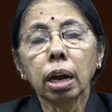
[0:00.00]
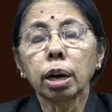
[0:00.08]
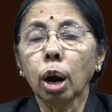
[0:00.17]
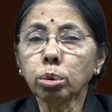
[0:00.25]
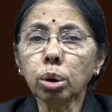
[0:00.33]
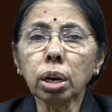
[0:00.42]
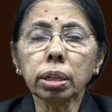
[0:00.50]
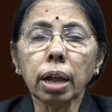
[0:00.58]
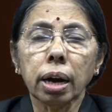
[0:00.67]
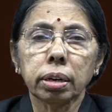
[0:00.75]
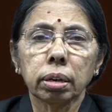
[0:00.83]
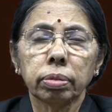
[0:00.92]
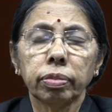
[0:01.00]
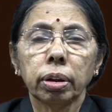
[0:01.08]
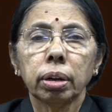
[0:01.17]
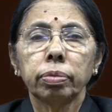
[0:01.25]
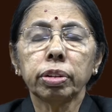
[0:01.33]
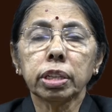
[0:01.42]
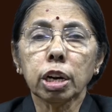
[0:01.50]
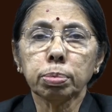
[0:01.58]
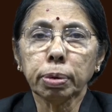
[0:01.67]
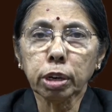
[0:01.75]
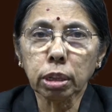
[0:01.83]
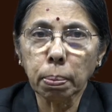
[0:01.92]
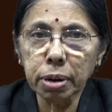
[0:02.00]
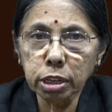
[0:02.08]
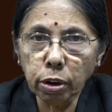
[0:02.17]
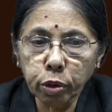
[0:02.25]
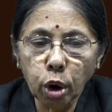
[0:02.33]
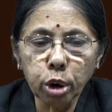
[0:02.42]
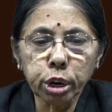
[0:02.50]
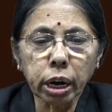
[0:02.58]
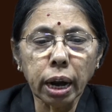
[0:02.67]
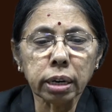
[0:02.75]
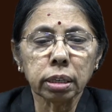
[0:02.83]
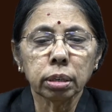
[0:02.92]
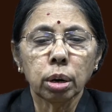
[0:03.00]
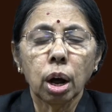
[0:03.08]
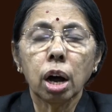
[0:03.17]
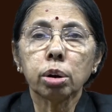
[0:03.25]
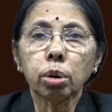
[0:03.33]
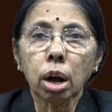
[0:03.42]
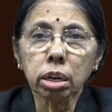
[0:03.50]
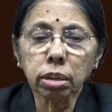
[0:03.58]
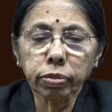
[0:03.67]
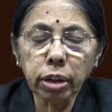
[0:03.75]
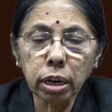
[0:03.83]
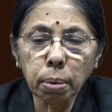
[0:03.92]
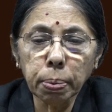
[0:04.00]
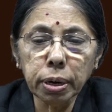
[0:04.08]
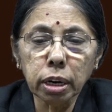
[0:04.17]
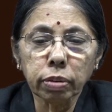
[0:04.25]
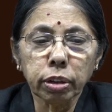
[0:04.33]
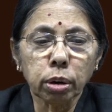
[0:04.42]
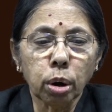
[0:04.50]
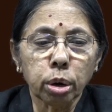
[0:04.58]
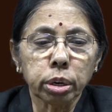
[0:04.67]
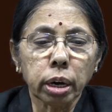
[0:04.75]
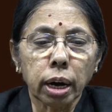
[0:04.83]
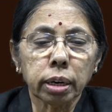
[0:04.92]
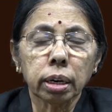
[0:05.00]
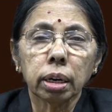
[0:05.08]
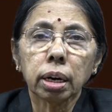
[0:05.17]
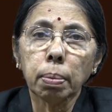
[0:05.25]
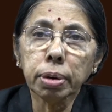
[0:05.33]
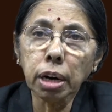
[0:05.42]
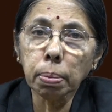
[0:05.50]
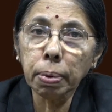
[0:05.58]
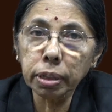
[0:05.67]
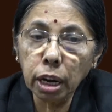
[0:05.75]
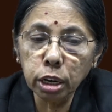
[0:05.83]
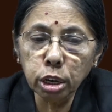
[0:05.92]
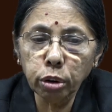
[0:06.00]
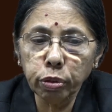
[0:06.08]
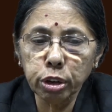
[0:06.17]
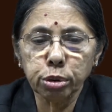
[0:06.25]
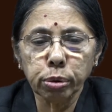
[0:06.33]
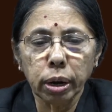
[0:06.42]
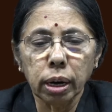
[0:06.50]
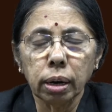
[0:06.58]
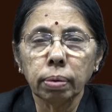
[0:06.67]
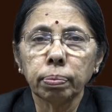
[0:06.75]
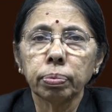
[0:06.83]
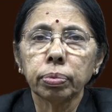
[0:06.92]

Not only that, with respect to the breach of contract or wrongs of the independent of the contract committed by the individual